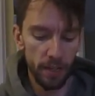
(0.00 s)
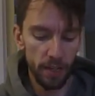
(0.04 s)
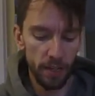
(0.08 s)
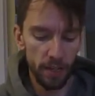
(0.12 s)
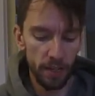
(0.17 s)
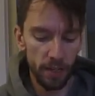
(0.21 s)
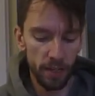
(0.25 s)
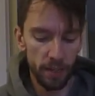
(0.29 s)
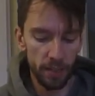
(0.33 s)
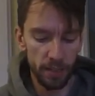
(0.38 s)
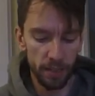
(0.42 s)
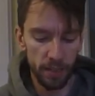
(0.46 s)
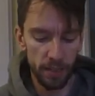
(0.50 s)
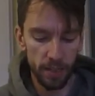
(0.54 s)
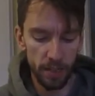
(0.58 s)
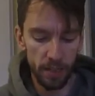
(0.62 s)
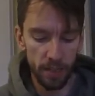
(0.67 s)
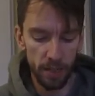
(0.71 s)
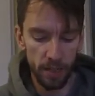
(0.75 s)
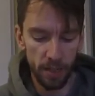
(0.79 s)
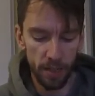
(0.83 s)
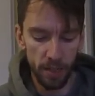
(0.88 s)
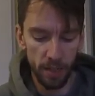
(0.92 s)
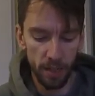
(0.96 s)
is
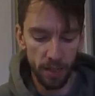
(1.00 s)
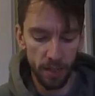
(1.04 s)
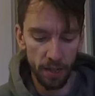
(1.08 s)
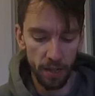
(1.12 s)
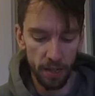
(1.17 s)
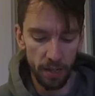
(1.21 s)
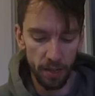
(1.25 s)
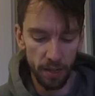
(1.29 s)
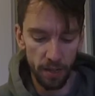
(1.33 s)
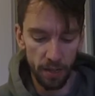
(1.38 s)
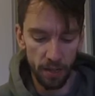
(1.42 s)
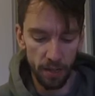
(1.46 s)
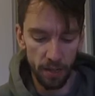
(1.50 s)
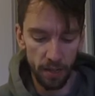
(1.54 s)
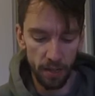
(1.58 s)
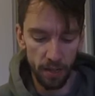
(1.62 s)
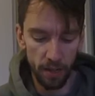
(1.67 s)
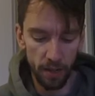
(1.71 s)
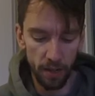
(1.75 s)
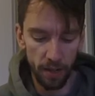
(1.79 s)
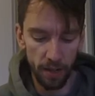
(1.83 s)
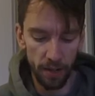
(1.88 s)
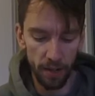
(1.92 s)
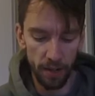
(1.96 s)

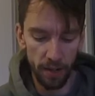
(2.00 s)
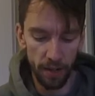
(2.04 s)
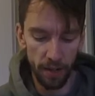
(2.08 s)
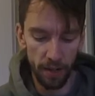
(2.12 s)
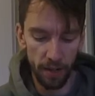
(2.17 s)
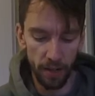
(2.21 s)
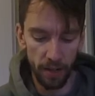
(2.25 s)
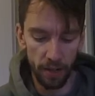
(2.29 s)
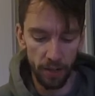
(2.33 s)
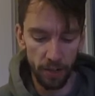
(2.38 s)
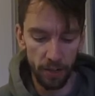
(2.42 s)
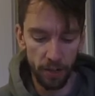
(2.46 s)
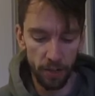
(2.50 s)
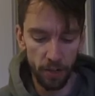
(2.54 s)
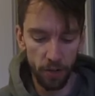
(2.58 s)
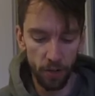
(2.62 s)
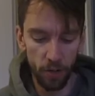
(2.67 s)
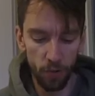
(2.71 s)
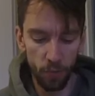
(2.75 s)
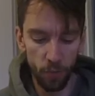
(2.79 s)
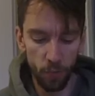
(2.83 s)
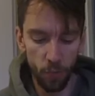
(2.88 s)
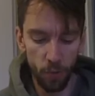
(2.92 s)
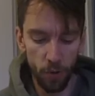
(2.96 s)
I gotta
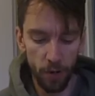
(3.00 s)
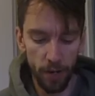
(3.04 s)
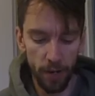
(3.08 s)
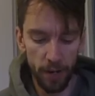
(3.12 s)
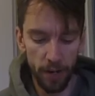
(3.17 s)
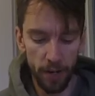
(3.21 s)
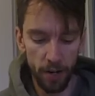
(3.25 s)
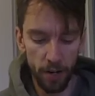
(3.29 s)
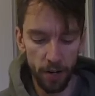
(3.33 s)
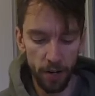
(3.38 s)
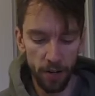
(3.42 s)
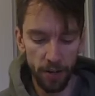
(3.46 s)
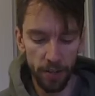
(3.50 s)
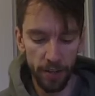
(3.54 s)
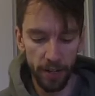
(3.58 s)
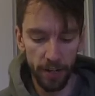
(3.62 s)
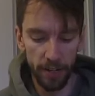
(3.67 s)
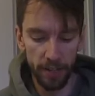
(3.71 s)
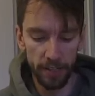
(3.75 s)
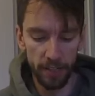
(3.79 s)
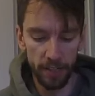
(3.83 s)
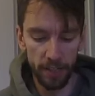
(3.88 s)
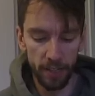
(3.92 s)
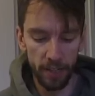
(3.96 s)
go right on
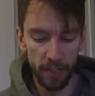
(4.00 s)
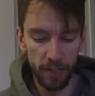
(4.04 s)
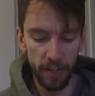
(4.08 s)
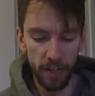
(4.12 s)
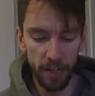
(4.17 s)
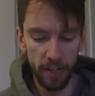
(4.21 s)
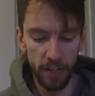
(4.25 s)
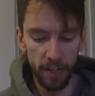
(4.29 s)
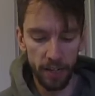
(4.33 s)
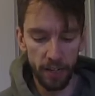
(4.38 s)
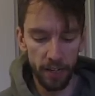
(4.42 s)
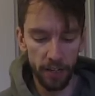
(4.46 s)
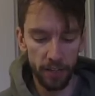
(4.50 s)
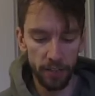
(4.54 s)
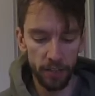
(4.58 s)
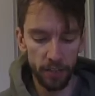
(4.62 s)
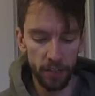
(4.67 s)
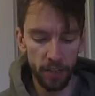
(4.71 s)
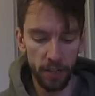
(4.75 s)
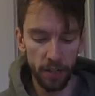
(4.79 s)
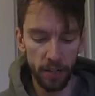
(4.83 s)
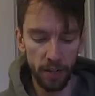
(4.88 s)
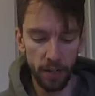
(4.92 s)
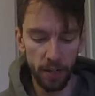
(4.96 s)
that tiny edge
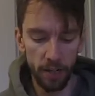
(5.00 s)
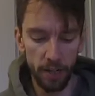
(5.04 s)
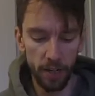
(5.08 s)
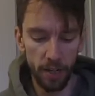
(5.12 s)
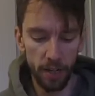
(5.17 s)
there.